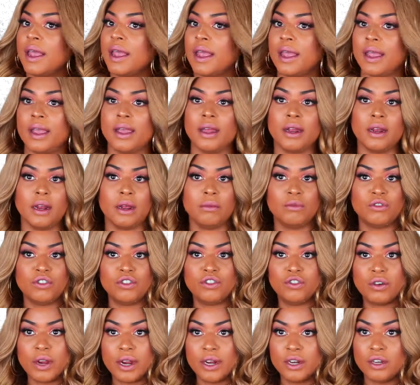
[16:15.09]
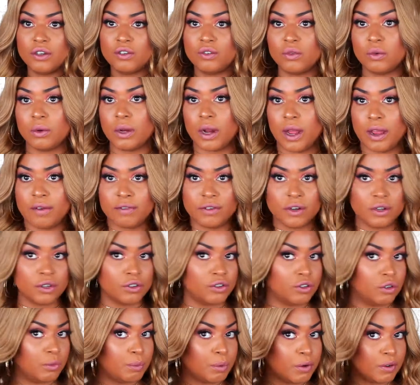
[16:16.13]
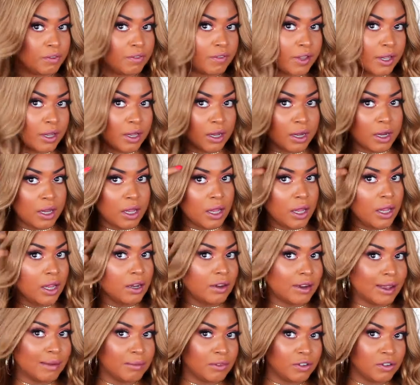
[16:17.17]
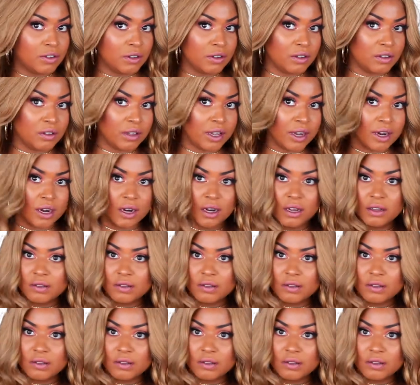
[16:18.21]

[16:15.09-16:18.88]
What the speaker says: and I'm just trying to do whatever to prevent any heat damage to this hair